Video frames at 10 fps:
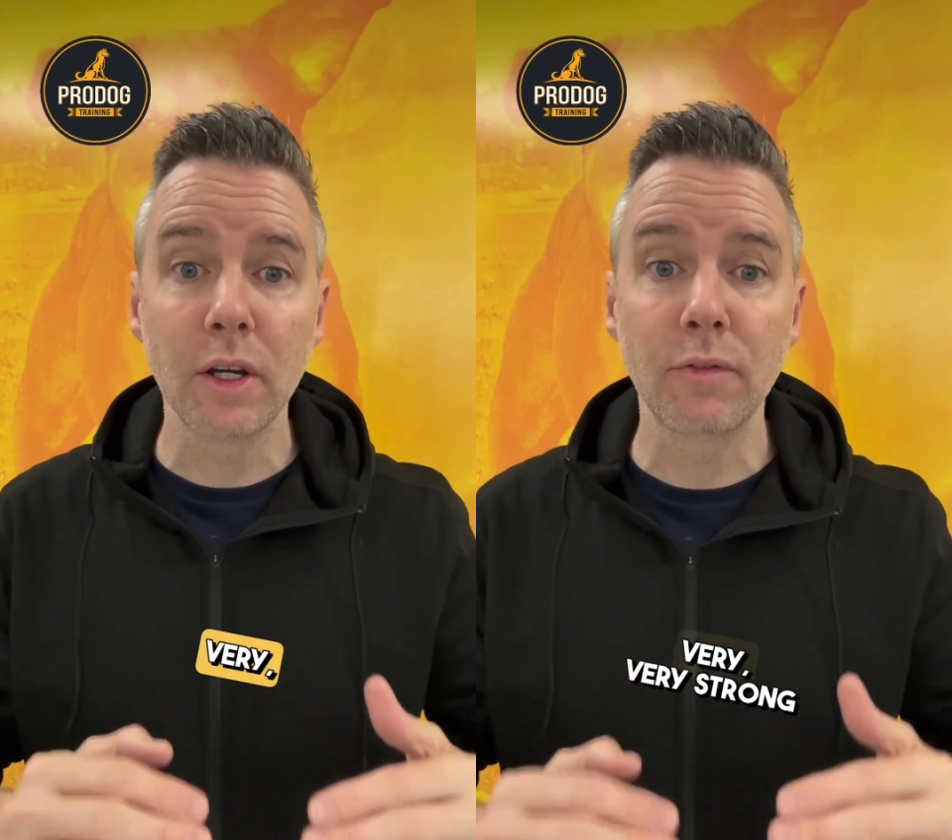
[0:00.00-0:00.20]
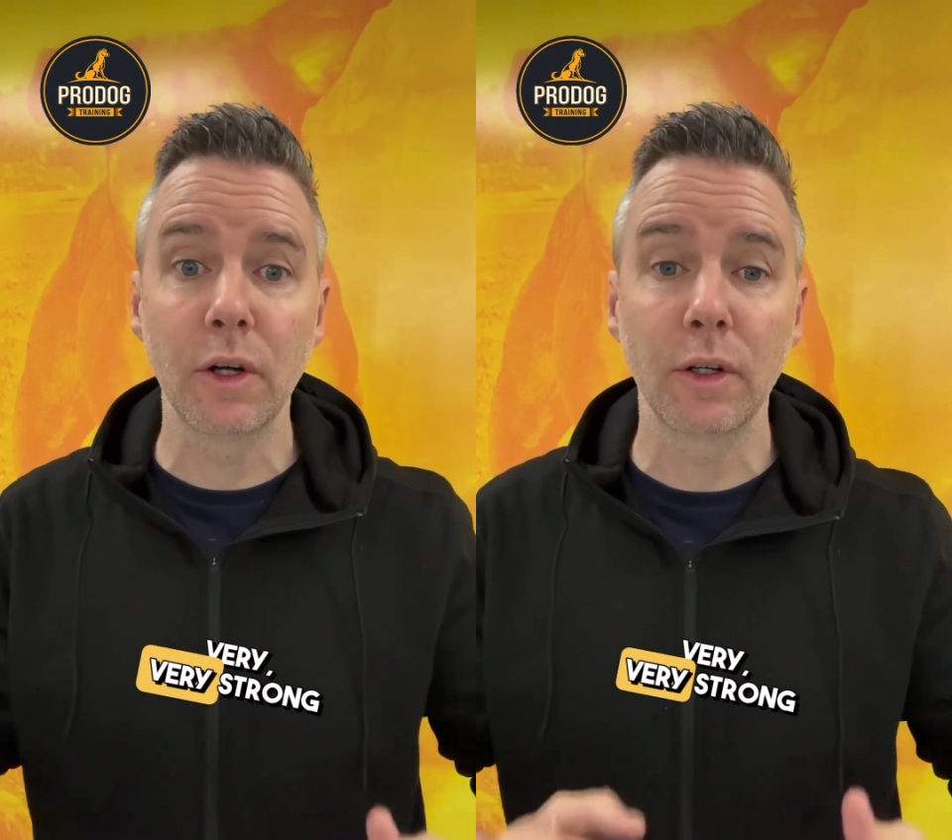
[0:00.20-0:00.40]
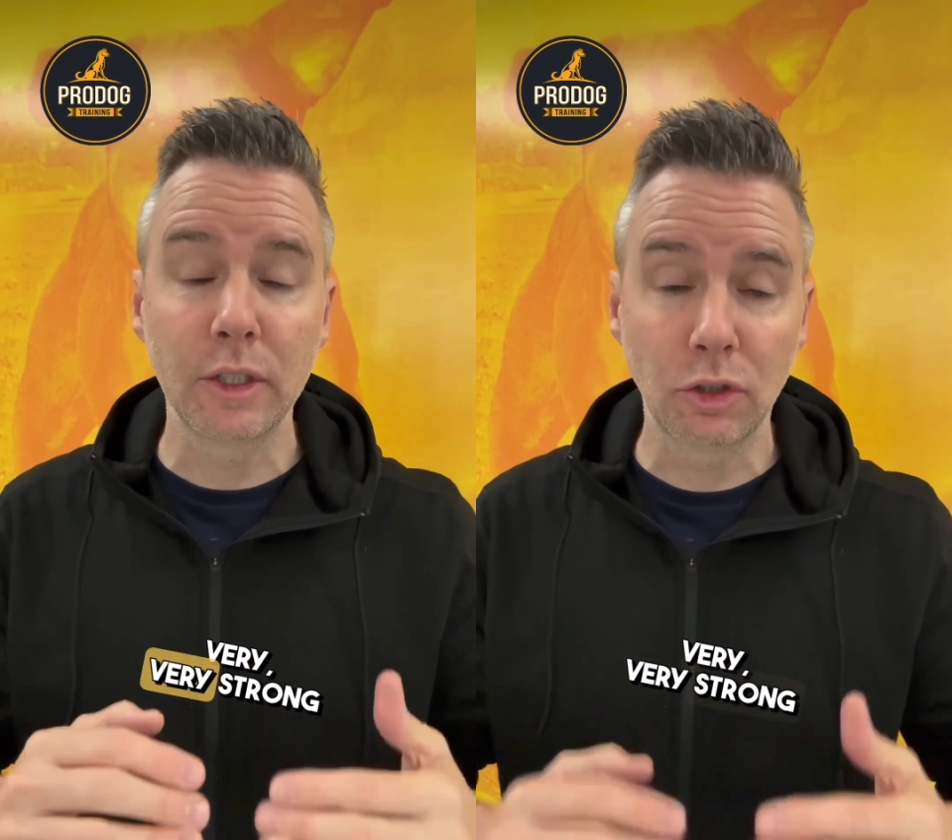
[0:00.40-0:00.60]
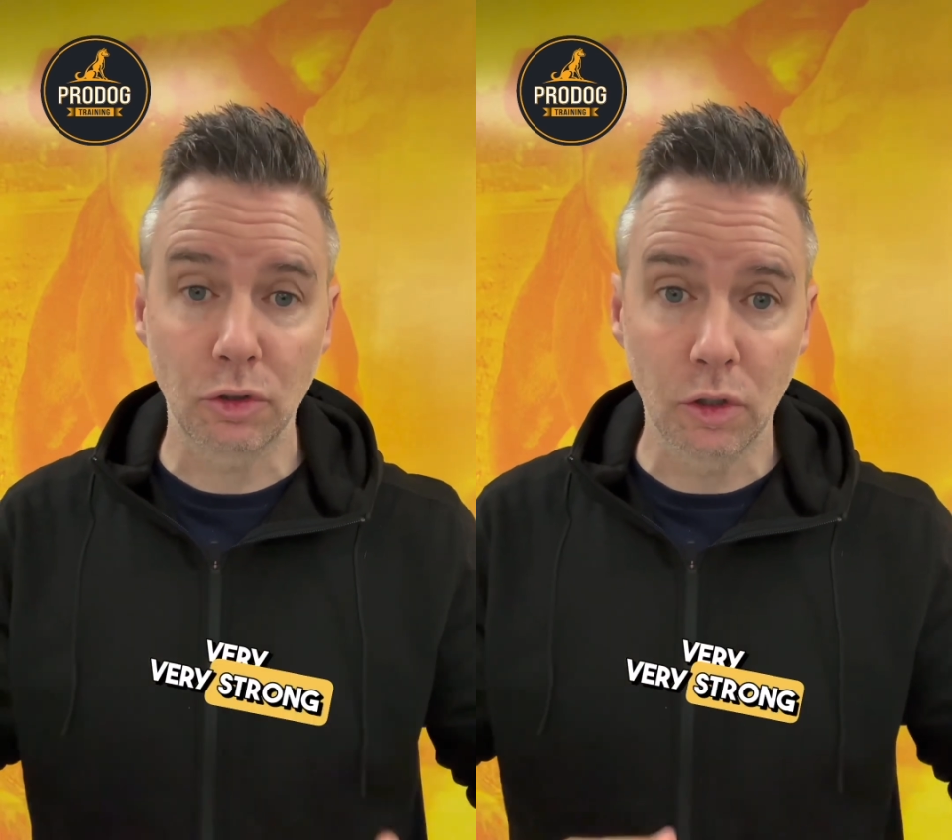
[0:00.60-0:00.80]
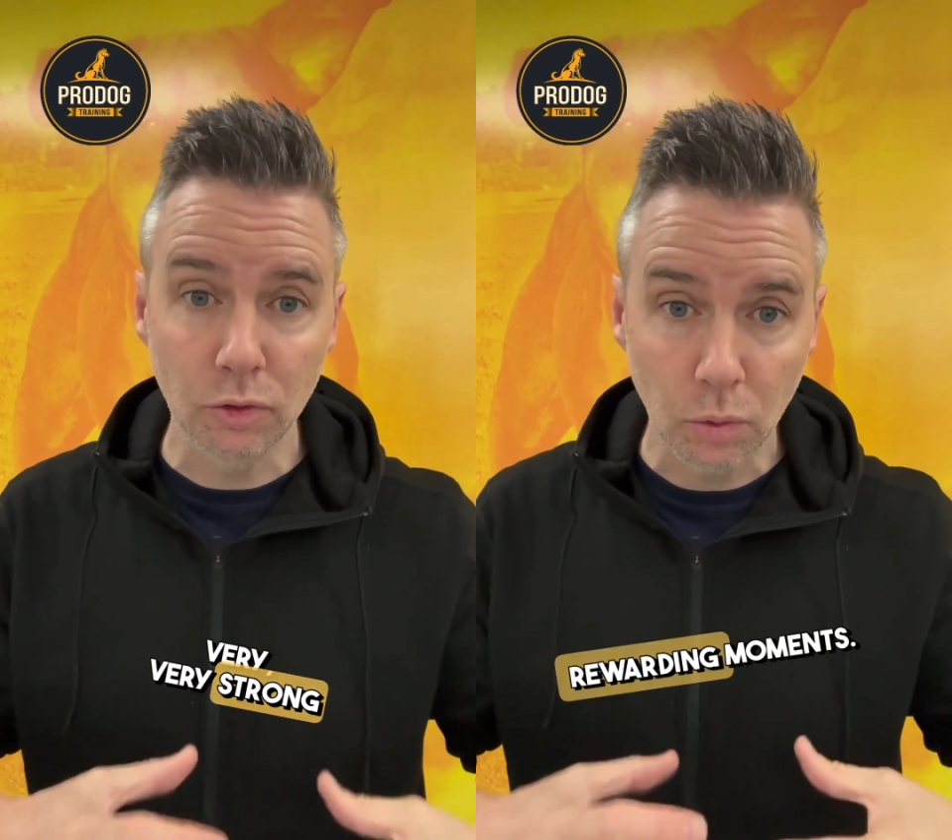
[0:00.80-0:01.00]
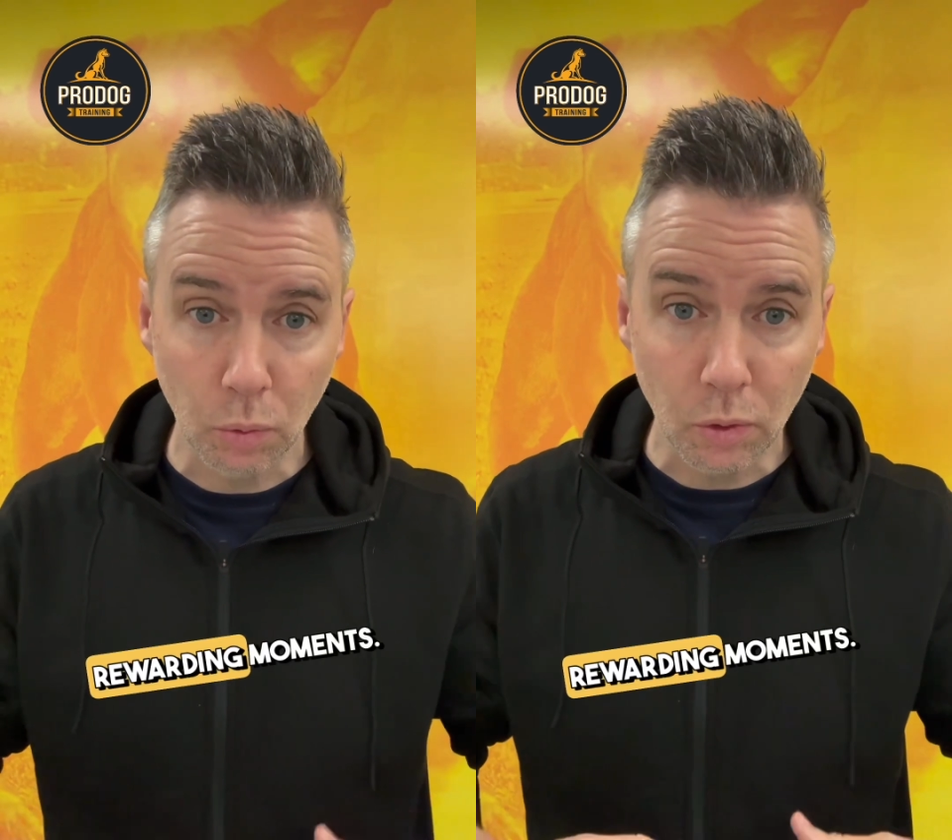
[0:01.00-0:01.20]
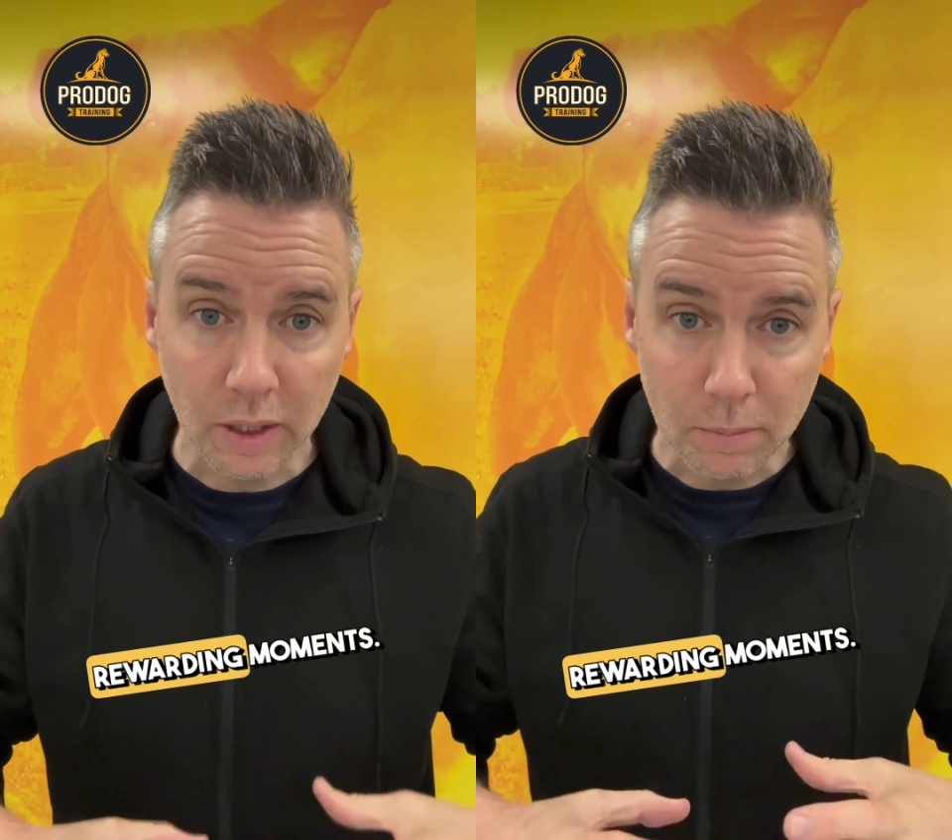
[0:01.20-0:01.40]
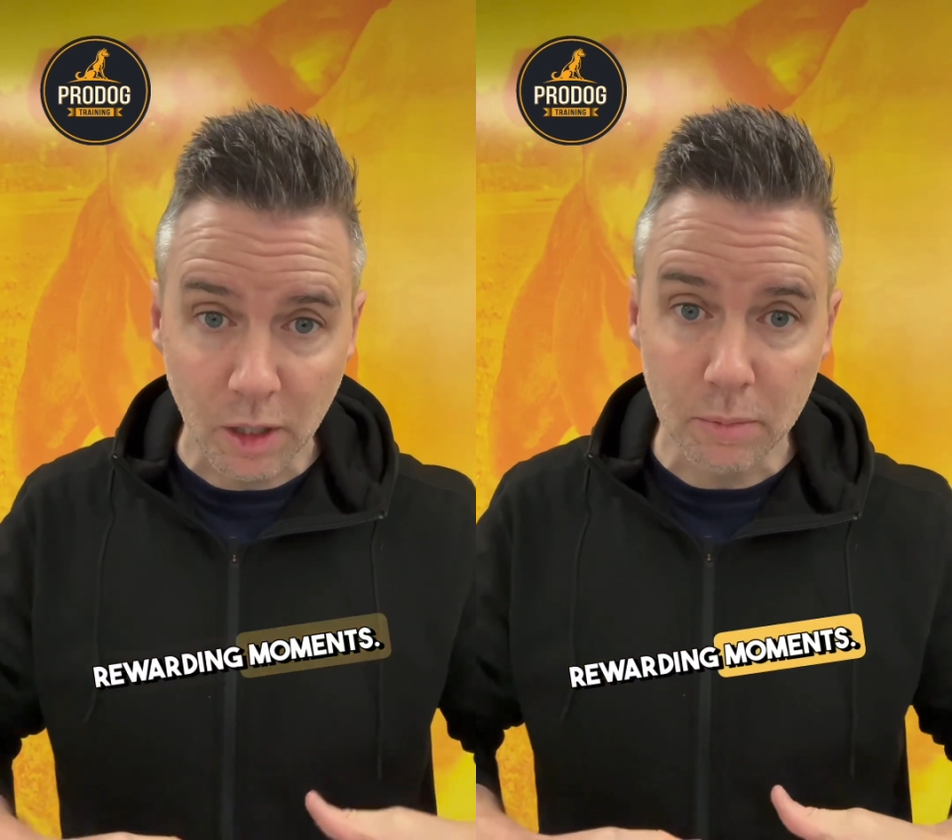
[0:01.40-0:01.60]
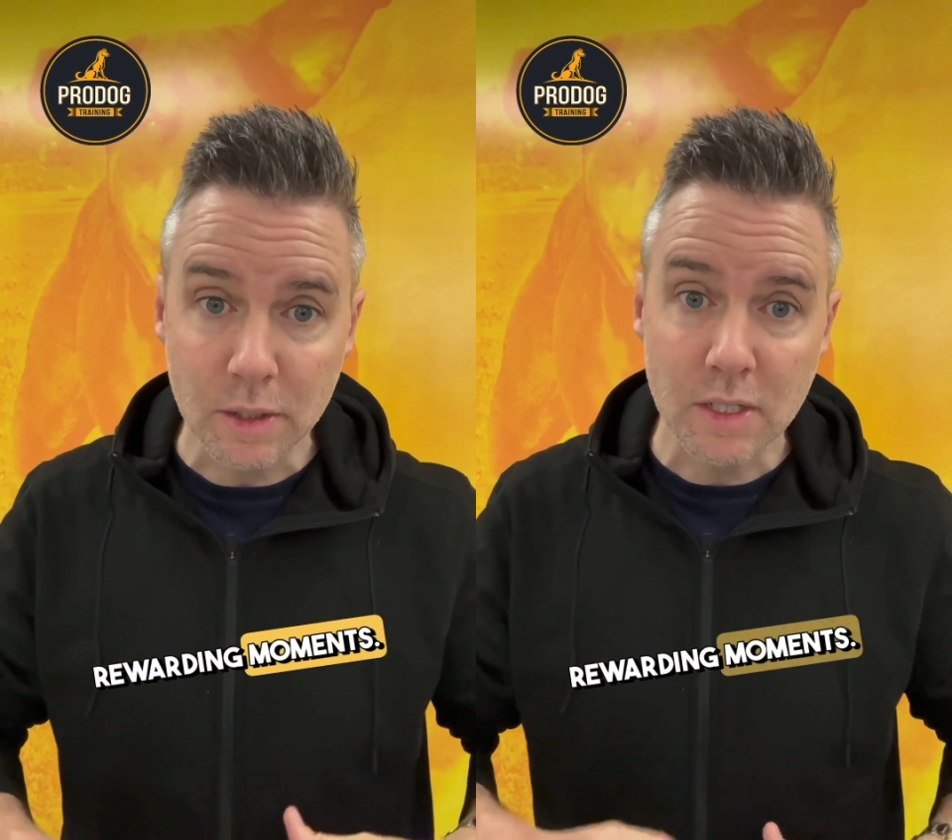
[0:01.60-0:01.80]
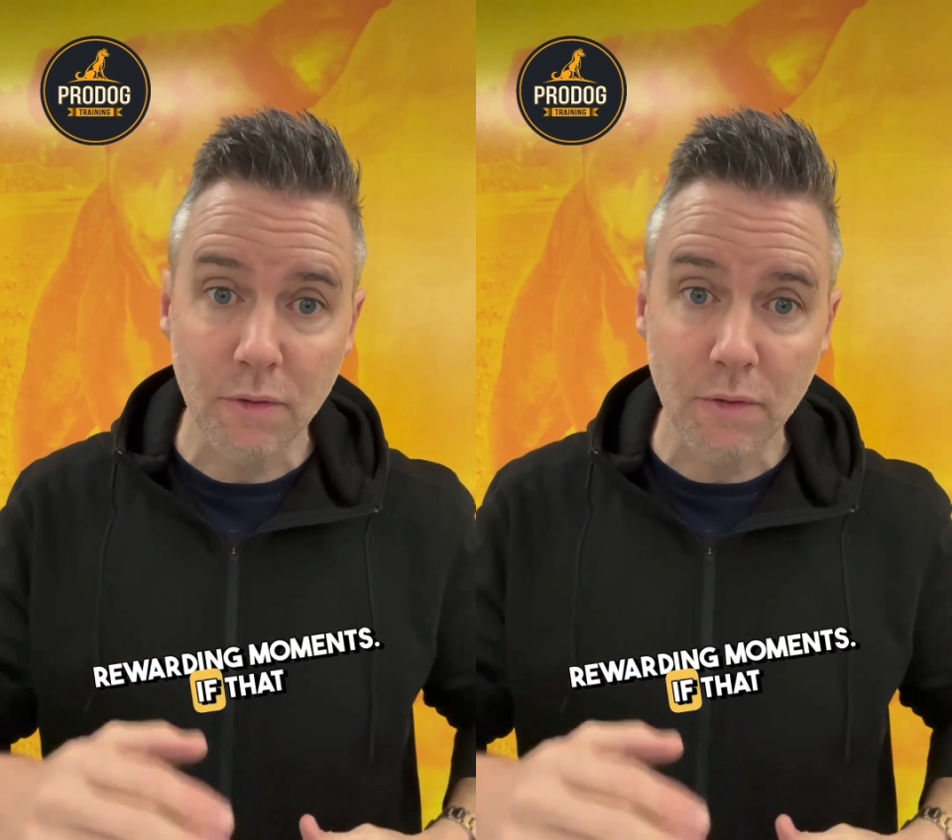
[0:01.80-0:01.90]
very strong rewarding moments.